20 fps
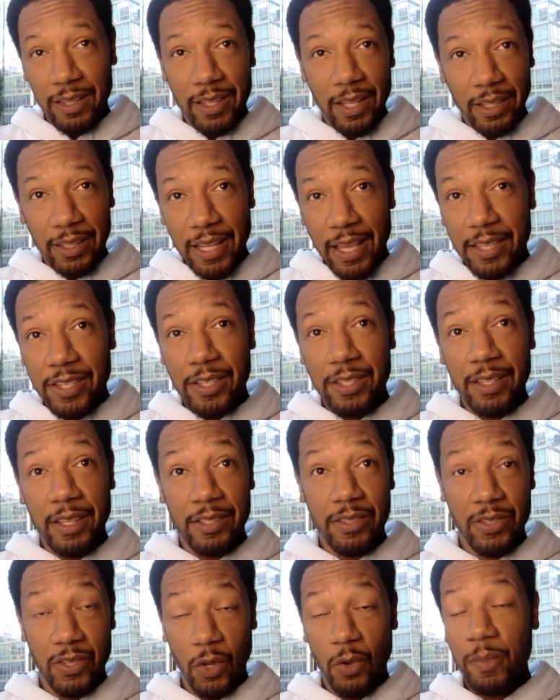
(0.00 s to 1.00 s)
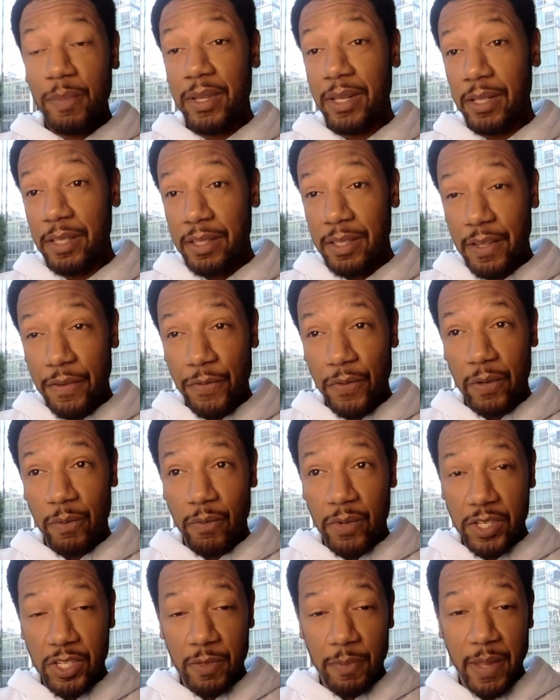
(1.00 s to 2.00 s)
the legend in so many different
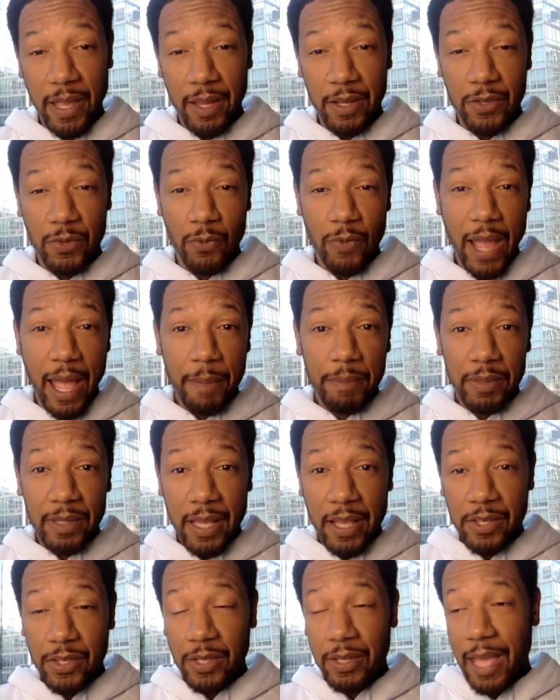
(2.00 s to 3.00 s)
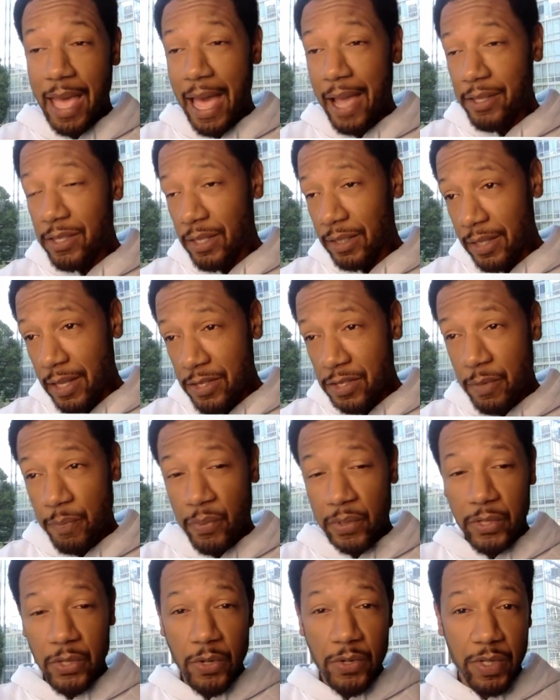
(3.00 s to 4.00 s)
respects rap legend, actor legend,
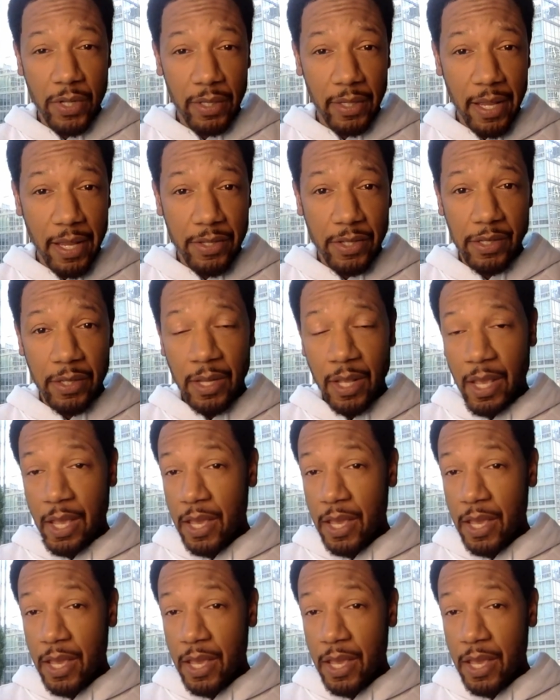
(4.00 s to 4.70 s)
producer legend.